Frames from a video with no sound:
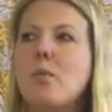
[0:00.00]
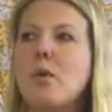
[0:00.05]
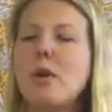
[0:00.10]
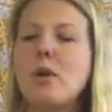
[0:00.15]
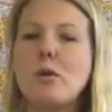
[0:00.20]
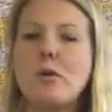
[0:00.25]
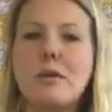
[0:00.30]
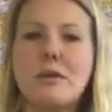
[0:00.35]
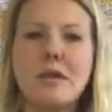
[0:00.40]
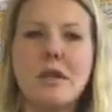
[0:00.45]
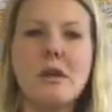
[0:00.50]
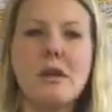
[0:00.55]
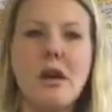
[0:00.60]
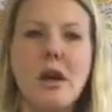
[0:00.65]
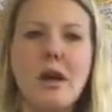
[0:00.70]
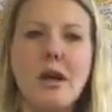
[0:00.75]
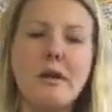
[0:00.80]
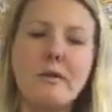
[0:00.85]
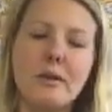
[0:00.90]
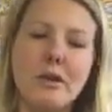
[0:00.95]
We also
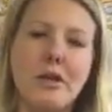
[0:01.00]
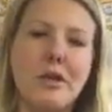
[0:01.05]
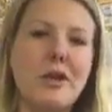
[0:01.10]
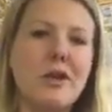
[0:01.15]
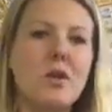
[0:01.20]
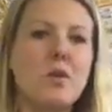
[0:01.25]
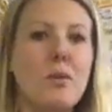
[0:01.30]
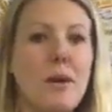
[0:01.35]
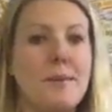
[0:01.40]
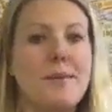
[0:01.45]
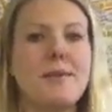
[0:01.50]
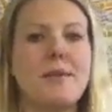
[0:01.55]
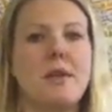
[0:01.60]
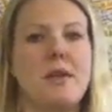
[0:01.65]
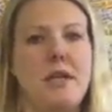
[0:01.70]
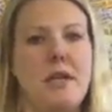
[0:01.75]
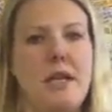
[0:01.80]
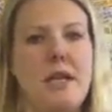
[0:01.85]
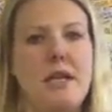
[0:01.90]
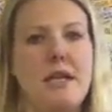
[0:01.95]
overlook the
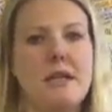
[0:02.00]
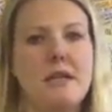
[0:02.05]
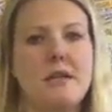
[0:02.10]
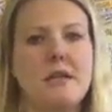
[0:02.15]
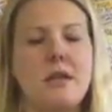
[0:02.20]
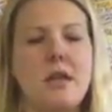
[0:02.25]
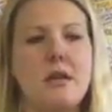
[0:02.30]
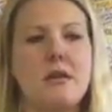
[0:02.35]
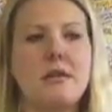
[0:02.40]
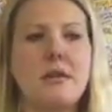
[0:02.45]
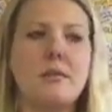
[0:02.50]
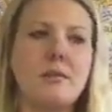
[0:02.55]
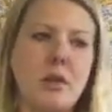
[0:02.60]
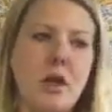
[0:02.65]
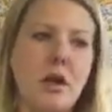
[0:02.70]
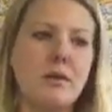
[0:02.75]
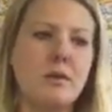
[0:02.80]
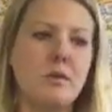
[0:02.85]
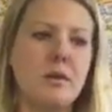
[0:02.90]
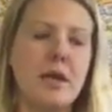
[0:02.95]
website hit. So
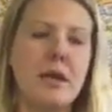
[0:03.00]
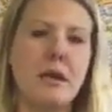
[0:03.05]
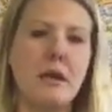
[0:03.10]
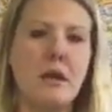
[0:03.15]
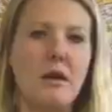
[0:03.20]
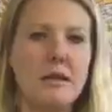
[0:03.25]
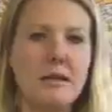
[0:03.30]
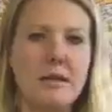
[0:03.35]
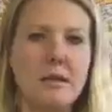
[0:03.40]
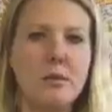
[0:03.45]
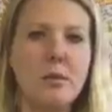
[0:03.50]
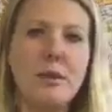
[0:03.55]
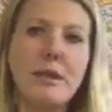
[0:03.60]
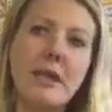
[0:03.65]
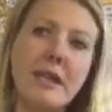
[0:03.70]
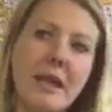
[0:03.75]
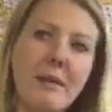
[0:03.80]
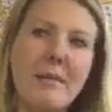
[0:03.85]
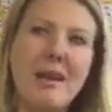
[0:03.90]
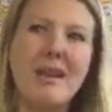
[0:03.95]
sometimes we'll get clients say, well, we
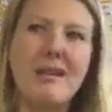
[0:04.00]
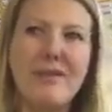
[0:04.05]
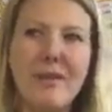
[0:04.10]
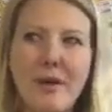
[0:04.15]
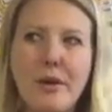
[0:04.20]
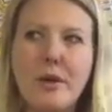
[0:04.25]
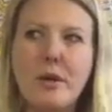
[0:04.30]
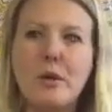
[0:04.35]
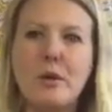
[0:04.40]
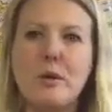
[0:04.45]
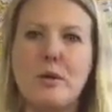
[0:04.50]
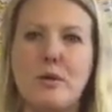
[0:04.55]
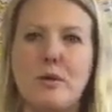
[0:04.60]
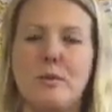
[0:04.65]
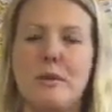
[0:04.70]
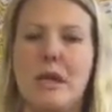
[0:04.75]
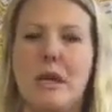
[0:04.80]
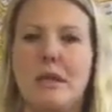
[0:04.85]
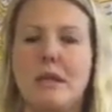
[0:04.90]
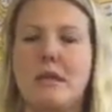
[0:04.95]
didn't get many phone calls
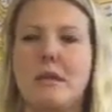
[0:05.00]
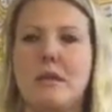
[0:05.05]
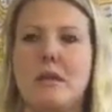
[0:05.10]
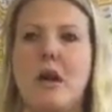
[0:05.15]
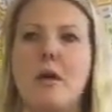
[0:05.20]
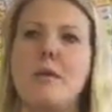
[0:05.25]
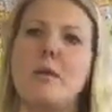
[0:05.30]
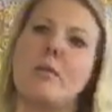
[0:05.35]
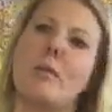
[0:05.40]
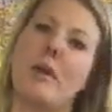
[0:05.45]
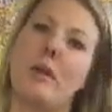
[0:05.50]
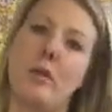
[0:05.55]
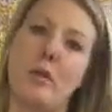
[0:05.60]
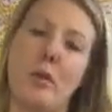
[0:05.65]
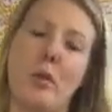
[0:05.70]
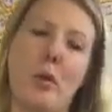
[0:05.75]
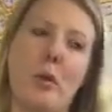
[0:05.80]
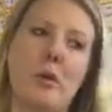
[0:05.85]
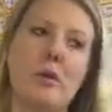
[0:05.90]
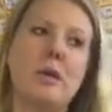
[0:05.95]
from that this time that we
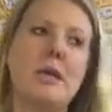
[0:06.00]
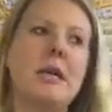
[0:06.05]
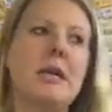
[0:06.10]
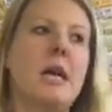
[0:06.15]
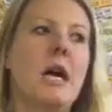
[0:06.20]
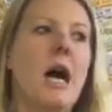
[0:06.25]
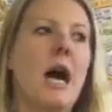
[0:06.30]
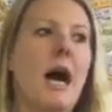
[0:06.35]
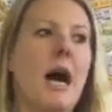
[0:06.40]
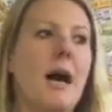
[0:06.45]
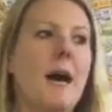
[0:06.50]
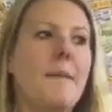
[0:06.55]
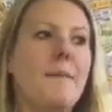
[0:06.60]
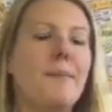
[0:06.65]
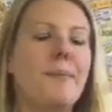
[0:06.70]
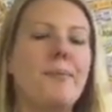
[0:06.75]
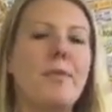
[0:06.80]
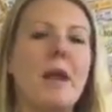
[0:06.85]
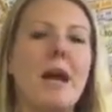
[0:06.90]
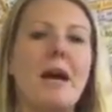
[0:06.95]
thought.
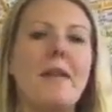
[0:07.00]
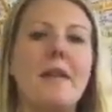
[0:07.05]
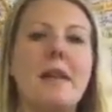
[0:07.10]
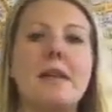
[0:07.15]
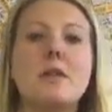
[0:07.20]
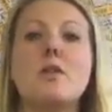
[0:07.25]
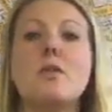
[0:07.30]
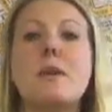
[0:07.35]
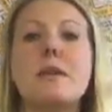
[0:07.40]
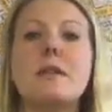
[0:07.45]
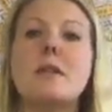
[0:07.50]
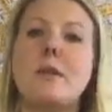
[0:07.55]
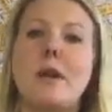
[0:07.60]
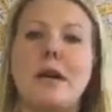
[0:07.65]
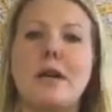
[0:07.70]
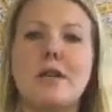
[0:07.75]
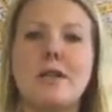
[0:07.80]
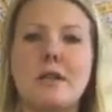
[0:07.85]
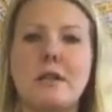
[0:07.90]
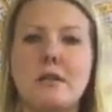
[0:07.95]
And then it's always a
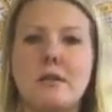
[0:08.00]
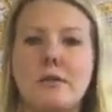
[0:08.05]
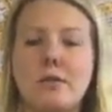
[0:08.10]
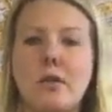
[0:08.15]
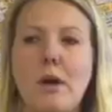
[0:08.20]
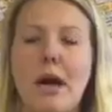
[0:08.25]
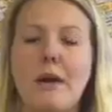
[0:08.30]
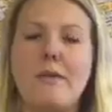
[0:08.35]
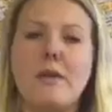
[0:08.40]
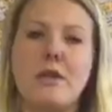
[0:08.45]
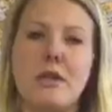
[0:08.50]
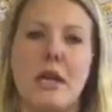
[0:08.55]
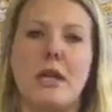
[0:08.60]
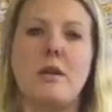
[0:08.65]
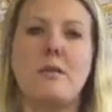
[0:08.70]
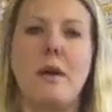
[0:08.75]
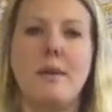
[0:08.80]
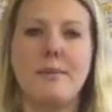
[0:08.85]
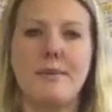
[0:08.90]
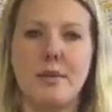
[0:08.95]
question of, well, have you
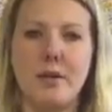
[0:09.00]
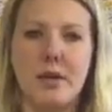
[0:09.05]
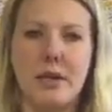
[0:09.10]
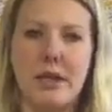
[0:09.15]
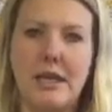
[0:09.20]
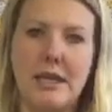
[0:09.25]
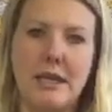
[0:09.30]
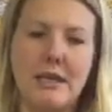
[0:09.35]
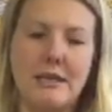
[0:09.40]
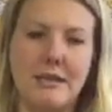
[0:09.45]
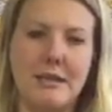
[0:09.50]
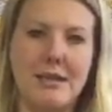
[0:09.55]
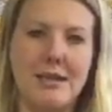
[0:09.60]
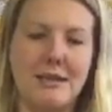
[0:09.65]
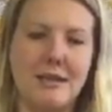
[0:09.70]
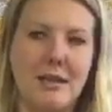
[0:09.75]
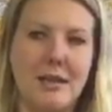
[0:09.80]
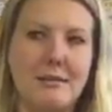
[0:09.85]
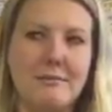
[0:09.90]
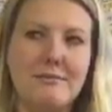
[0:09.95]
checked the website hits? And
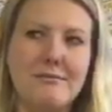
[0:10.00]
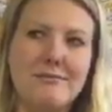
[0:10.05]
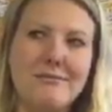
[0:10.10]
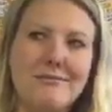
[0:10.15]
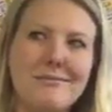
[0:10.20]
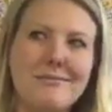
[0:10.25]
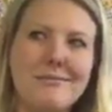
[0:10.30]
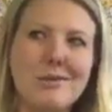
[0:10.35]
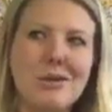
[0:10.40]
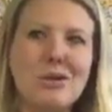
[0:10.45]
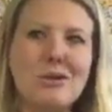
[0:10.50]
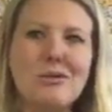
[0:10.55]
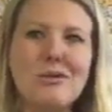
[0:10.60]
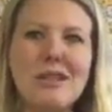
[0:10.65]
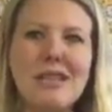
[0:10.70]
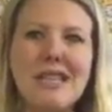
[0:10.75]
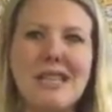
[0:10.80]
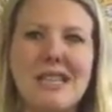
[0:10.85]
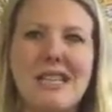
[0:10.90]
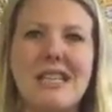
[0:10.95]
it's like, not
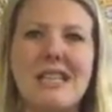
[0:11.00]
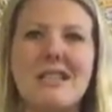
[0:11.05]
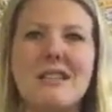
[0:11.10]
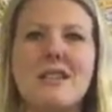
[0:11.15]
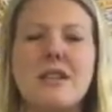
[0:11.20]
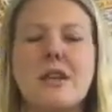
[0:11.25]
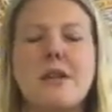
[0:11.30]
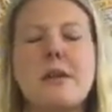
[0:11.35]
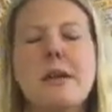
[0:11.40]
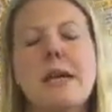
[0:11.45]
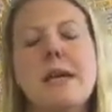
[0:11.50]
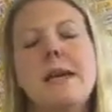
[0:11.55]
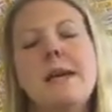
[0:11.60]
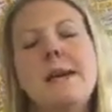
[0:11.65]
really. So